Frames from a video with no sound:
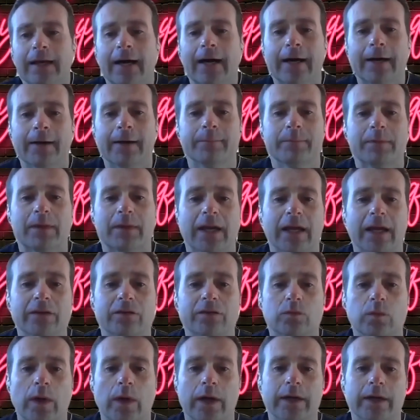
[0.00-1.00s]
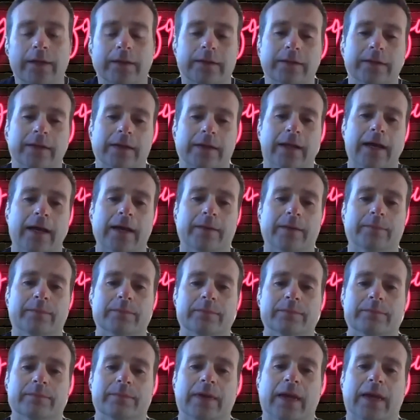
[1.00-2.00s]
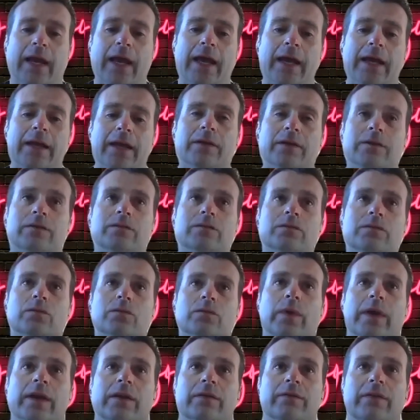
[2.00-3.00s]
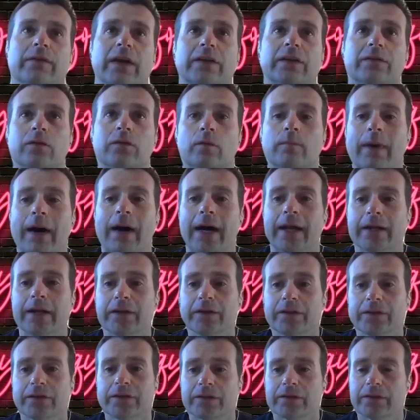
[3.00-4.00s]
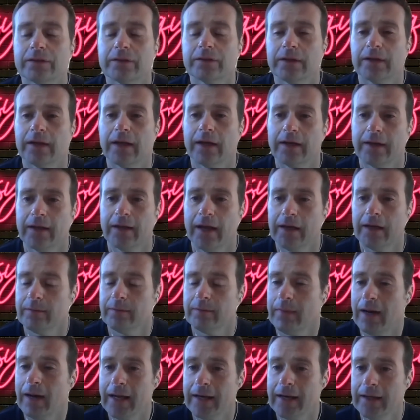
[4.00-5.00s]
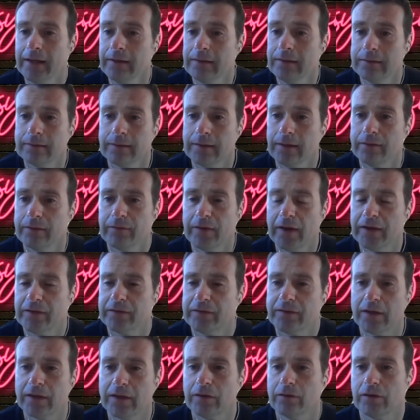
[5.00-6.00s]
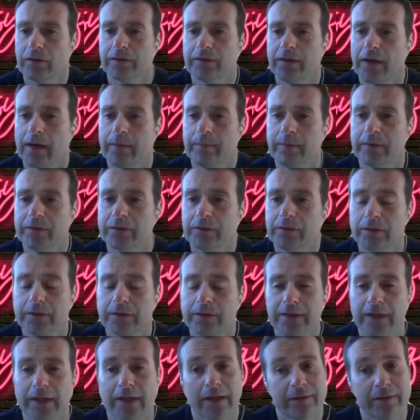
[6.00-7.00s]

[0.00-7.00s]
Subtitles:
The next one, can we invest for minors? Can a minor invest in a retirement annuity?